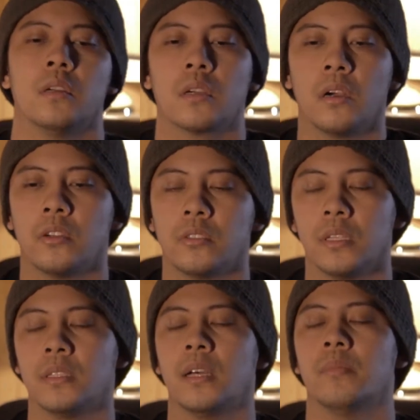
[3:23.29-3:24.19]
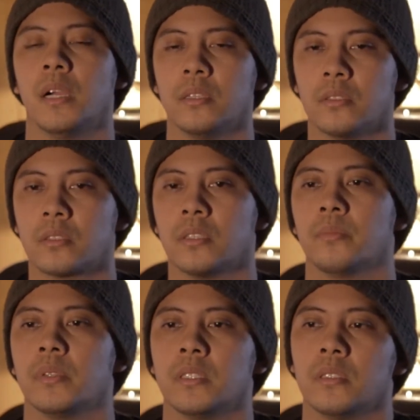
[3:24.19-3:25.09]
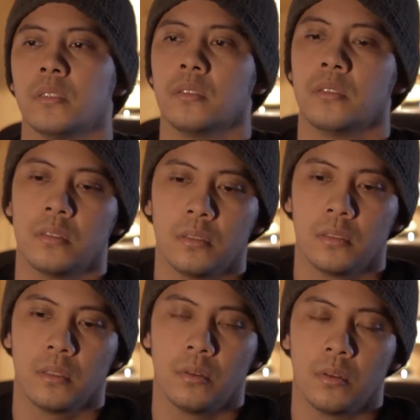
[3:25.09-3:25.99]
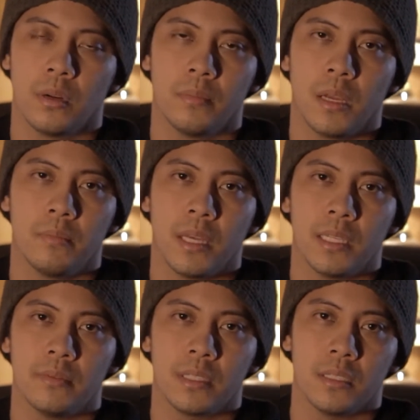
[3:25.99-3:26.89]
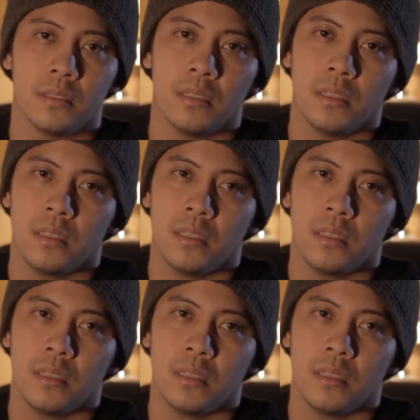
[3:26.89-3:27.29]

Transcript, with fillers: contracted out by another company or I'm, I'm not even getting